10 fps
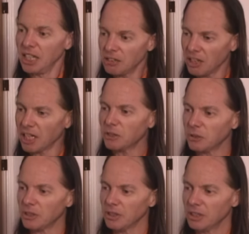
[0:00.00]

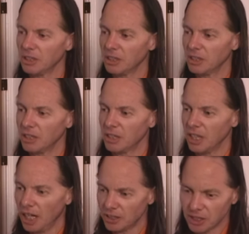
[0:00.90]
Intellectual
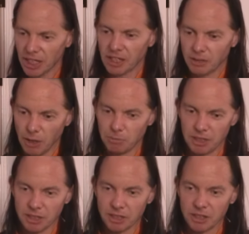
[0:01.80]
Understand. understandings of
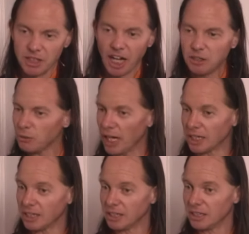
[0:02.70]
emptiness. Not
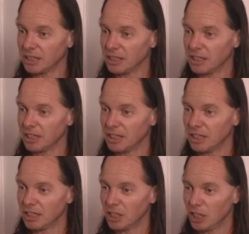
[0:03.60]
direct,
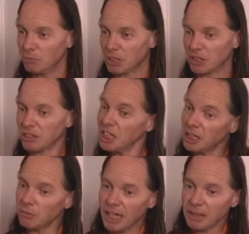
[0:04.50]
but you're
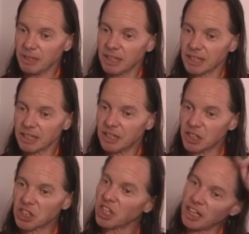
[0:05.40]
thinking about emptiness. You
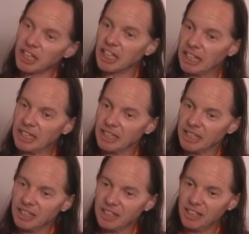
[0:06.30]
know, you're starting to get it,
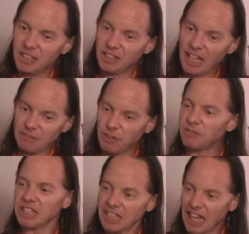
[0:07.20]
you know, like
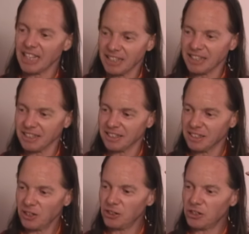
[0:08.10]
from these classes.
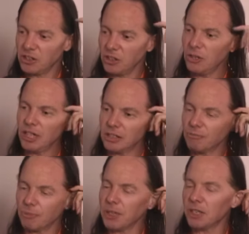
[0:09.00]
you you
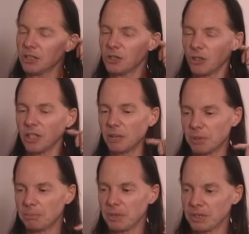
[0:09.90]
get pretty good
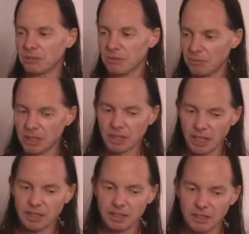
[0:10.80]
jawline preparation from these
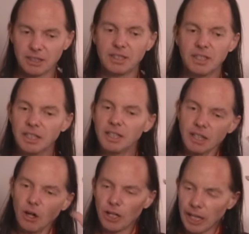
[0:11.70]
classes, you know.
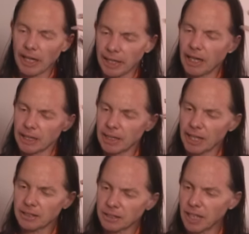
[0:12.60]
Okay, I got it.
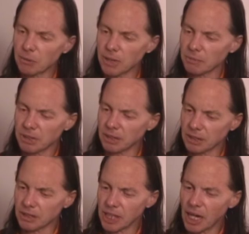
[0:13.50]
I understand what
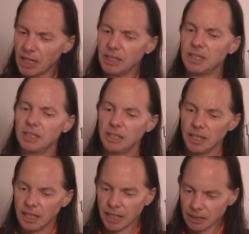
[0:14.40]
emptiness is not,
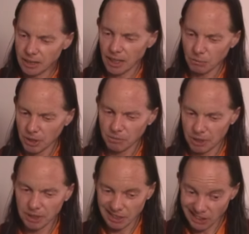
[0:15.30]
and I understand what
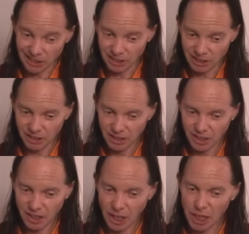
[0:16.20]
emptiness is,
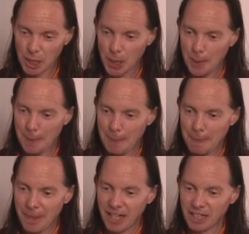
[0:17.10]
okay?
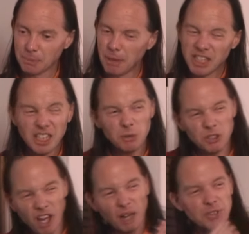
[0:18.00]
Especially
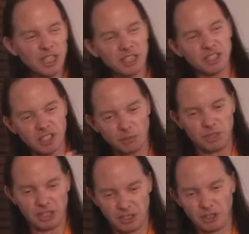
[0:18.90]
with objects and
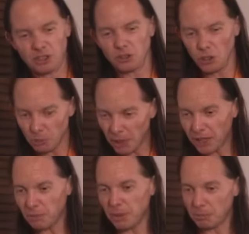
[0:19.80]
subjects, you know, during the
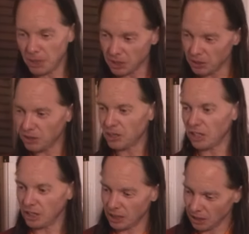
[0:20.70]
path of preparation, you're
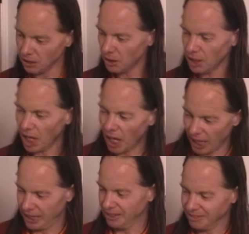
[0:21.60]
starting to get
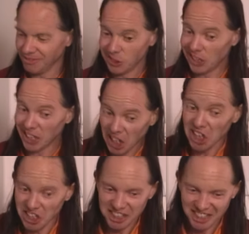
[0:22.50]
hot. You're getting
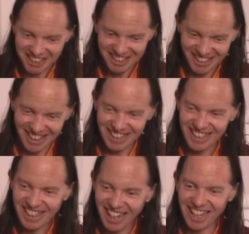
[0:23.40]
close, okay?
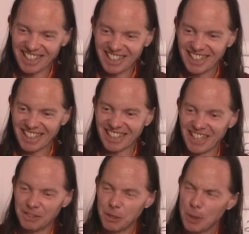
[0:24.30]
Hot, like
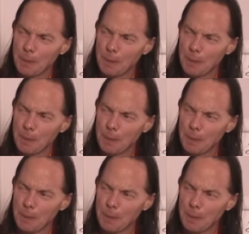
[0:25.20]
that.